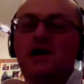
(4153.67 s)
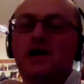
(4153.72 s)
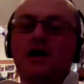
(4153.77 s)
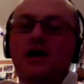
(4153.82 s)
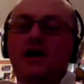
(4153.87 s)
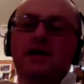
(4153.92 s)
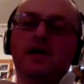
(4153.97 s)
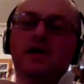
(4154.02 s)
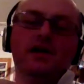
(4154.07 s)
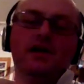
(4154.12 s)

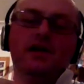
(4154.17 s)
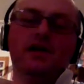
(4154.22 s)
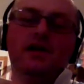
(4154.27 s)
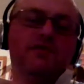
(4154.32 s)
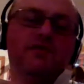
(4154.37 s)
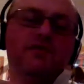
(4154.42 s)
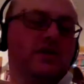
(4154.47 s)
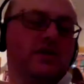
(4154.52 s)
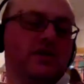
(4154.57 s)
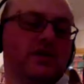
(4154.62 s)
And if we
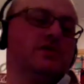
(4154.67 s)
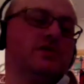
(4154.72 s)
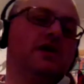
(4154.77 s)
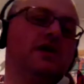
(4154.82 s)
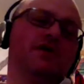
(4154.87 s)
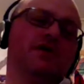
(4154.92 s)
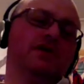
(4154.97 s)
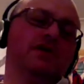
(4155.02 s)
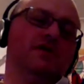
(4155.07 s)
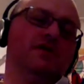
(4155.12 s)
do stuff
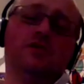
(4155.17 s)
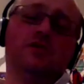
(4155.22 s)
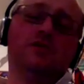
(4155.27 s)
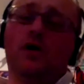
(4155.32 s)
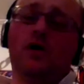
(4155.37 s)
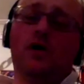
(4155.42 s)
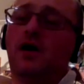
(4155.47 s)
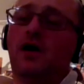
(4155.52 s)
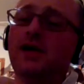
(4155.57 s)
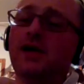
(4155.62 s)
that you
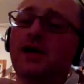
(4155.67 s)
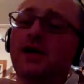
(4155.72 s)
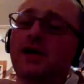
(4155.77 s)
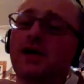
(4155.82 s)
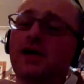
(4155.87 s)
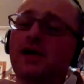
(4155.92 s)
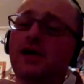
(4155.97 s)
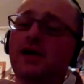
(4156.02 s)
don't like,